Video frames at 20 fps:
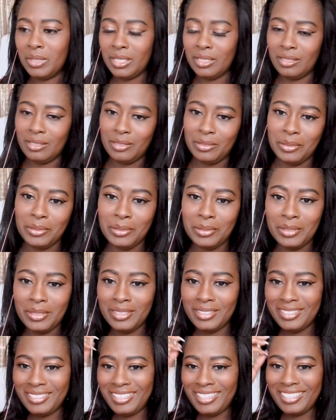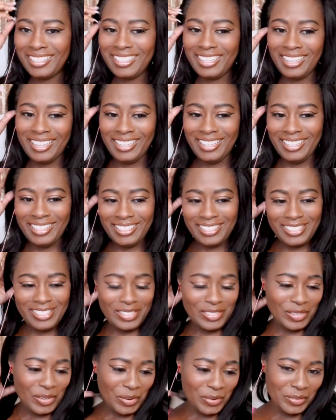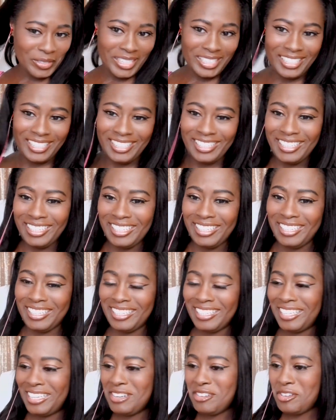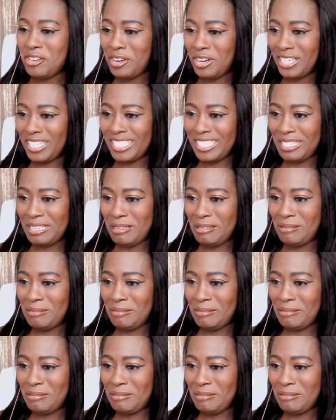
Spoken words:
Lord, I can't. This is already getting crazy.